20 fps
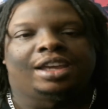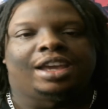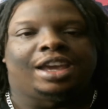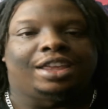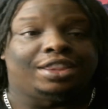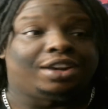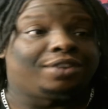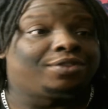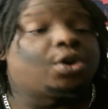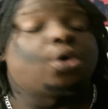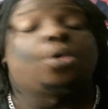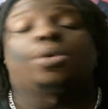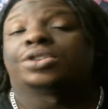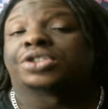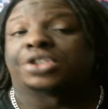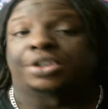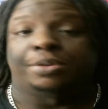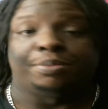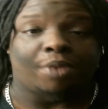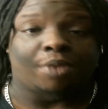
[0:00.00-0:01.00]
And then, of
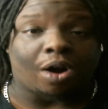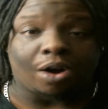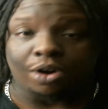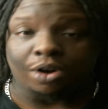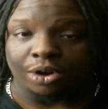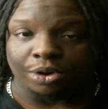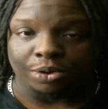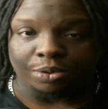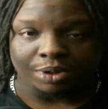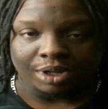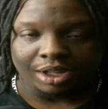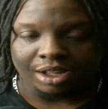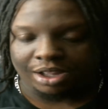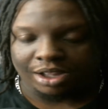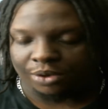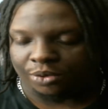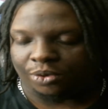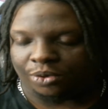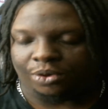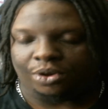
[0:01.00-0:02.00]
course, tomorrow
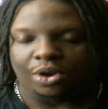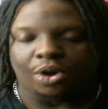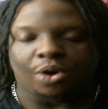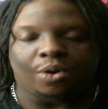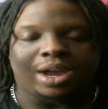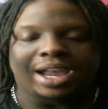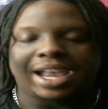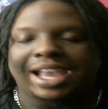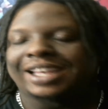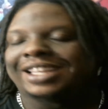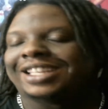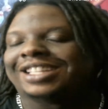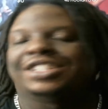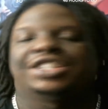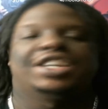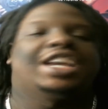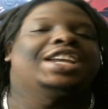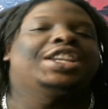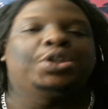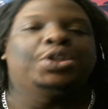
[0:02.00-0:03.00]
we'll go ahead and
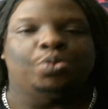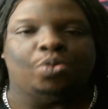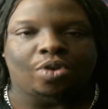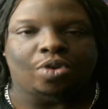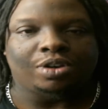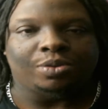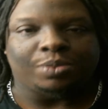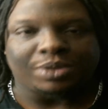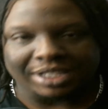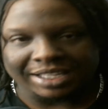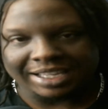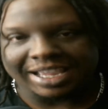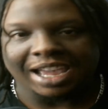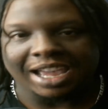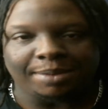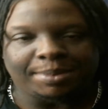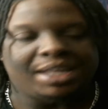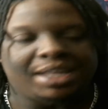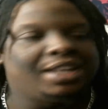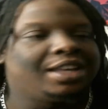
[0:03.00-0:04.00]
continue on with the
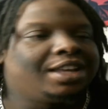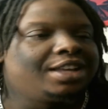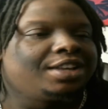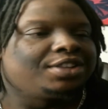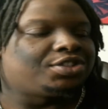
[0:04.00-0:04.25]
gaming.